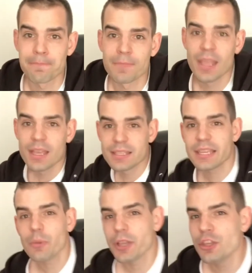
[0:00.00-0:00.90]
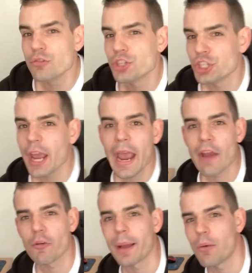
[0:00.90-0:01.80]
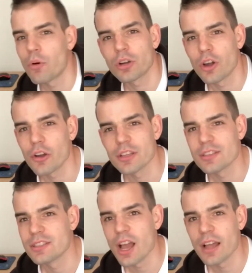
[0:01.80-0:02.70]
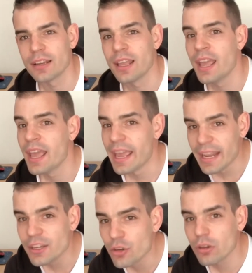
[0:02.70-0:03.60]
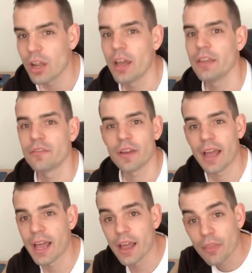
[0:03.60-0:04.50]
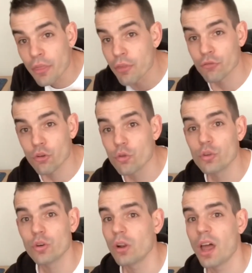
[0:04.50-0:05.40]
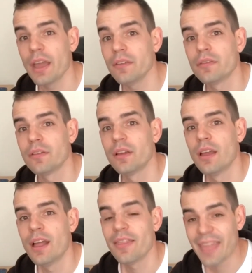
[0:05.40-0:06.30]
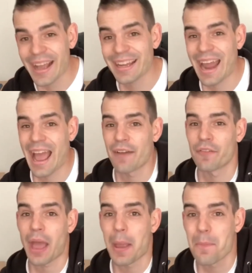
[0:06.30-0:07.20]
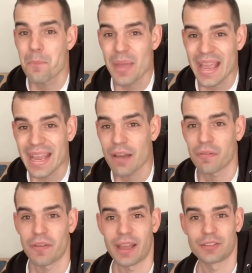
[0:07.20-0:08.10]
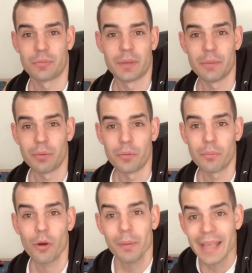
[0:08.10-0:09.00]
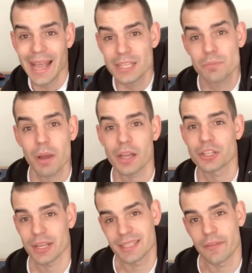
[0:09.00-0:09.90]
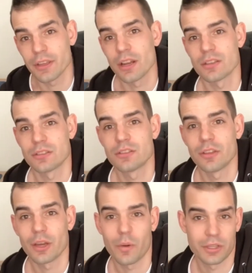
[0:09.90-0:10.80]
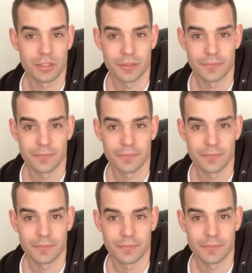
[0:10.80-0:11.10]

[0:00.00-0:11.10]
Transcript: See, when you share about what God has done in your life and through your life, that can have a big effect on people, probably as much as giving an answer to their question.